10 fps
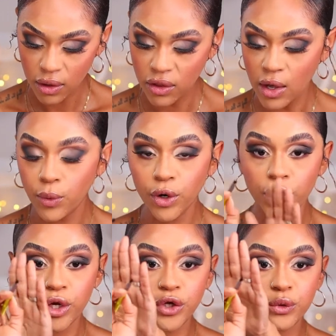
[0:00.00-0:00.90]
Then we're
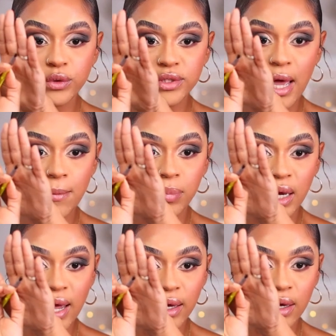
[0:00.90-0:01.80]
going to use that
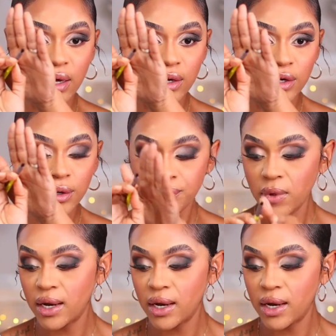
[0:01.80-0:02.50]
black color.